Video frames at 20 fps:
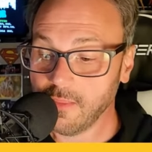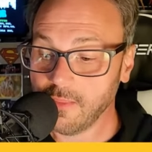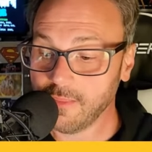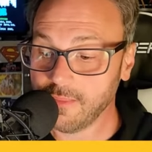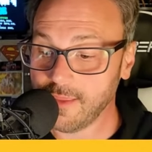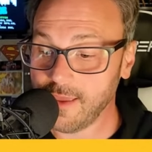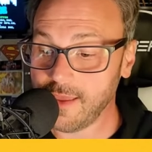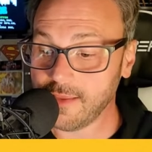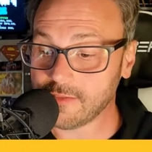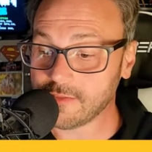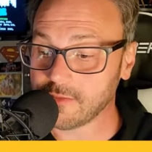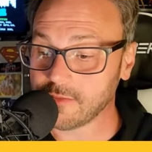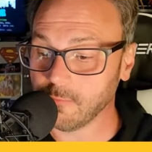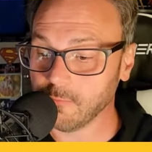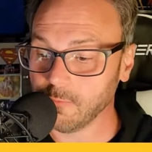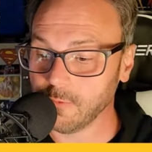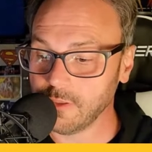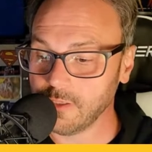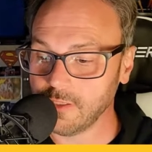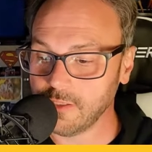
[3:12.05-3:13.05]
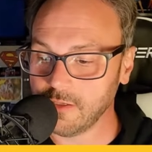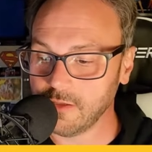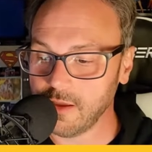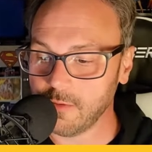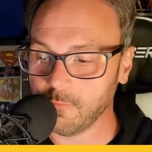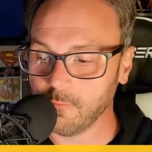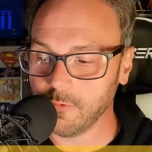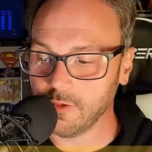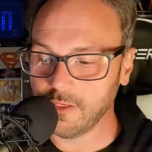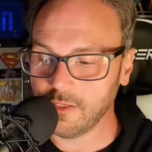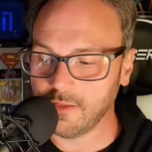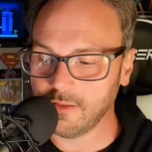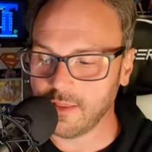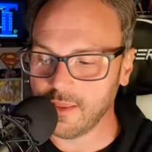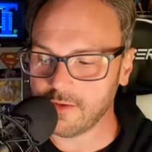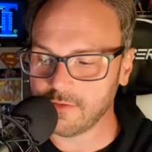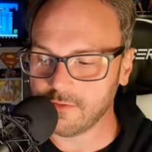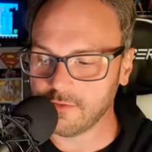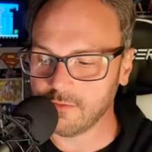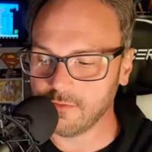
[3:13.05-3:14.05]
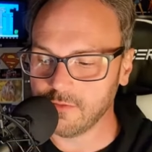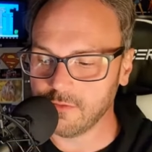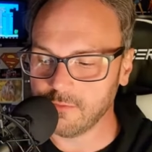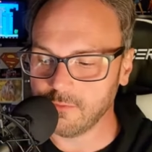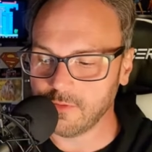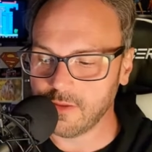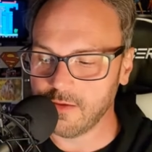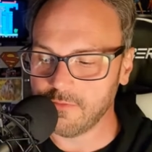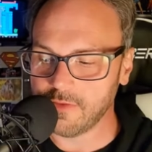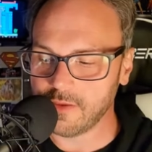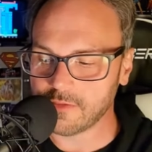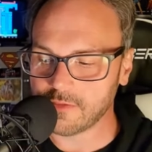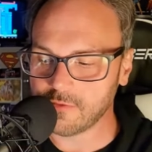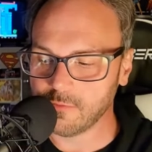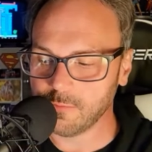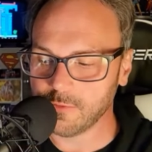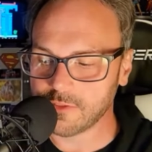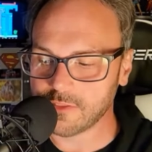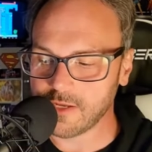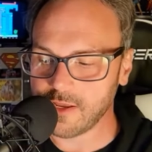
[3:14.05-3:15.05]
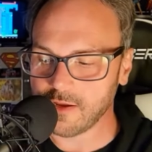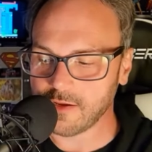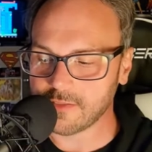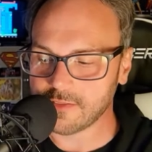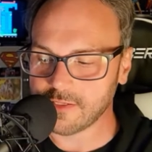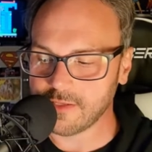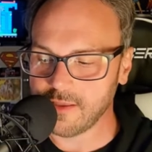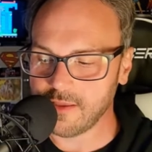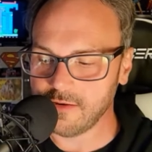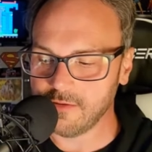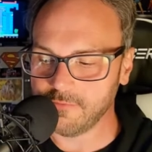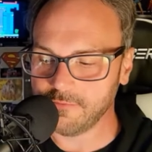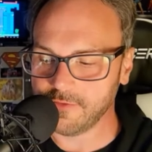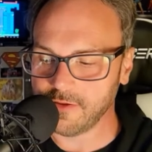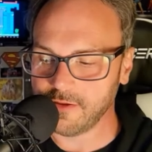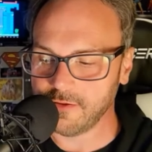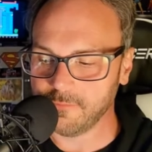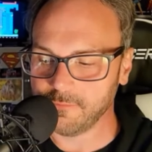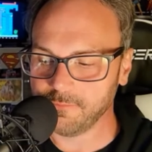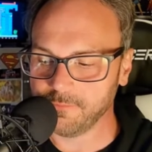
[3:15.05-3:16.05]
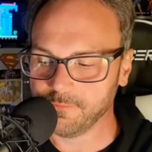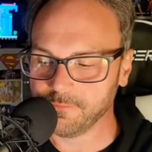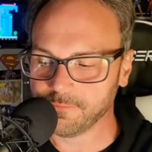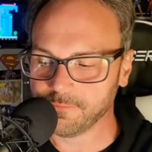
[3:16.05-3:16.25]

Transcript: That's a really, I'm really glad you, you gave that super chat, because it kind of um,